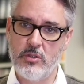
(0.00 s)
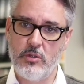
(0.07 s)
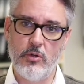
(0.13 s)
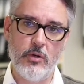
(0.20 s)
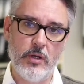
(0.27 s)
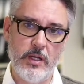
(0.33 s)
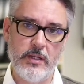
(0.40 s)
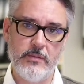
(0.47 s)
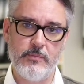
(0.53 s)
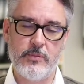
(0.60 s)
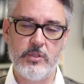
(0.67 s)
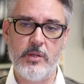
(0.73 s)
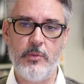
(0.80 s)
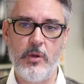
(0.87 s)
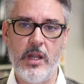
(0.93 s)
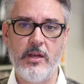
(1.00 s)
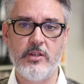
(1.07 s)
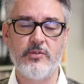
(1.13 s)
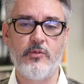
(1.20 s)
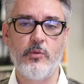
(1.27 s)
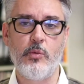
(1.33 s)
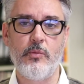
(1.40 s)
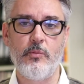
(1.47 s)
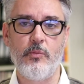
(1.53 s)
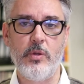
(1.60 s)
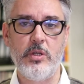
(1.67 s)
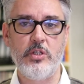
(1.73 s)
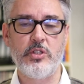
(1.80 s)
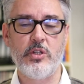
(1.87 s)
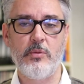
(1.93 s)
or a separate allowance for when
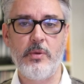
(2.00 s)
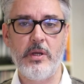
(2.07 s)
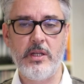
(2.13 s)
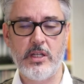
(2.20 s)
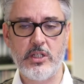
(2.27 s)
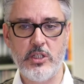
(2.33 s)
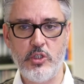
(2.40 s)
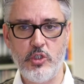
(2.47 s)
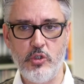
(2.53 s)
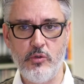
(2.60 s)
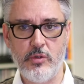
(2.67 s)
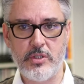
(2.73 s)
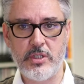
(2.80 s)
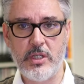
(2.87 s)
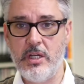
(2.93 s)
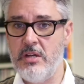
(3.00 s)
you start paying national insurance.